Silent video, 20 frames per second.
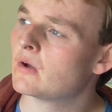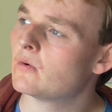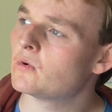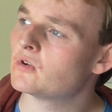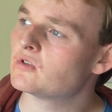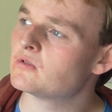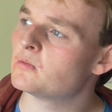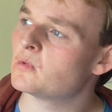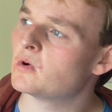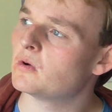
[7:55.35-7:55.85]

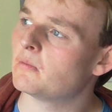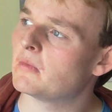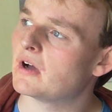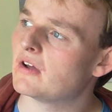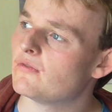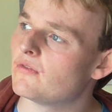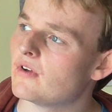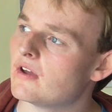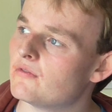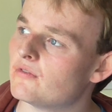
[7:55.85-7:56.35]
Wasn't one of
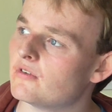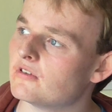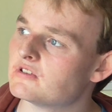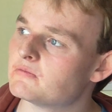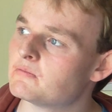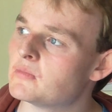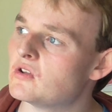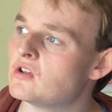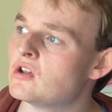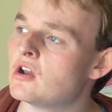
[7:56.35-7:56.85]
my
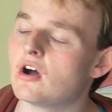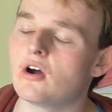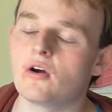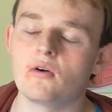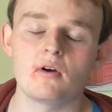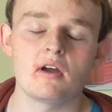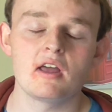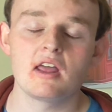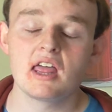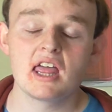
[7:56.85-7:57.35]
favourites, but
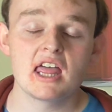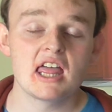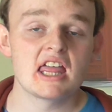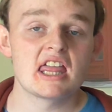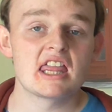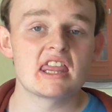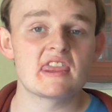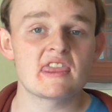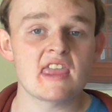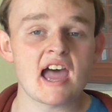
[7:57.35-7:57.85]
no,
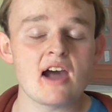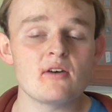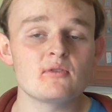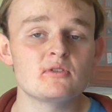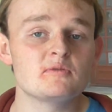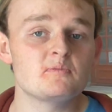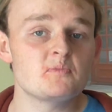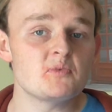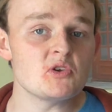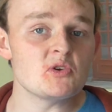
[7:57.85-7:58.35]
that
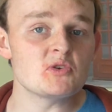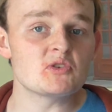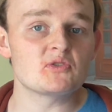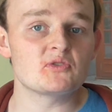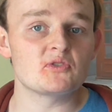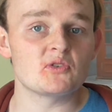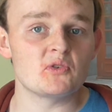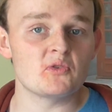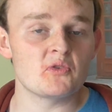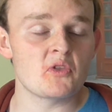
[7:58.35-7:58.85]
was
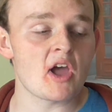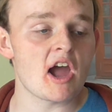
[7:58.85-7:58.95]
beautiful.